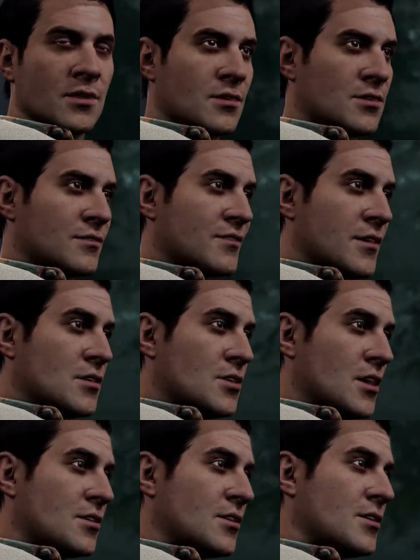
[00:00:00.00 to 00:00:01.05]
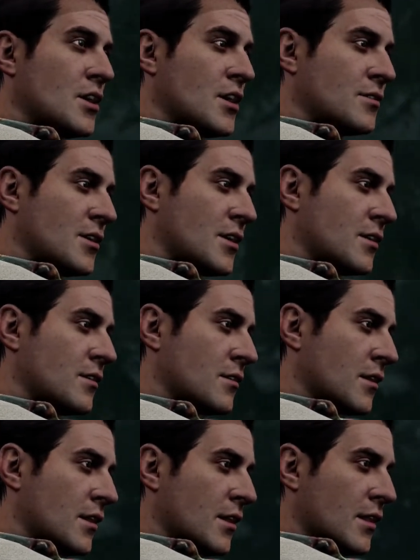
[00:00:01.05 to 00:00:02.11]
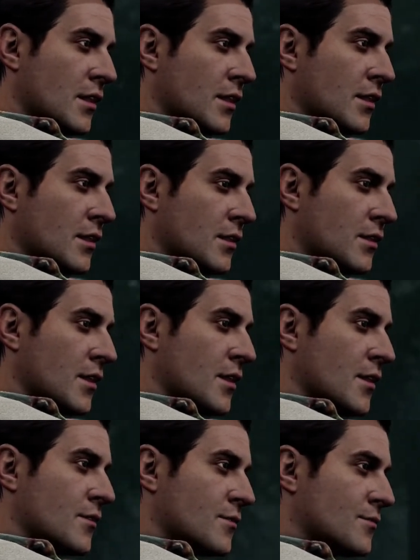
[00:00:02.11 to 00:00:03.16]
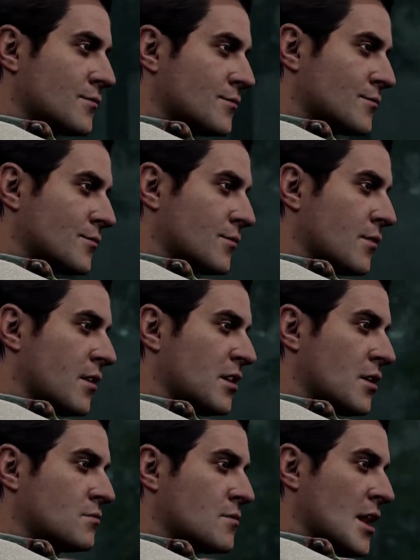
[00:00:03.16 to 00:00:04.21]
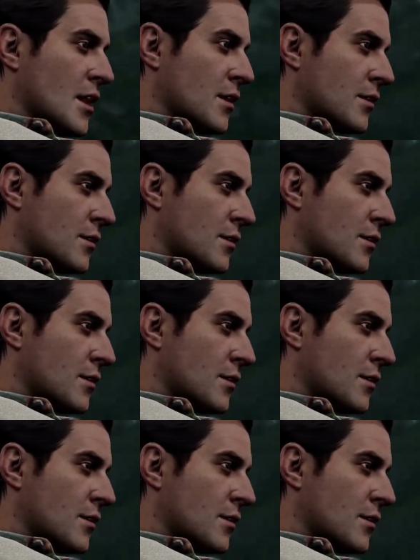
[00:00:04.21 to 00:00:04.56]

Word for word: there's a fair chance the town's gonna, you know, hit back.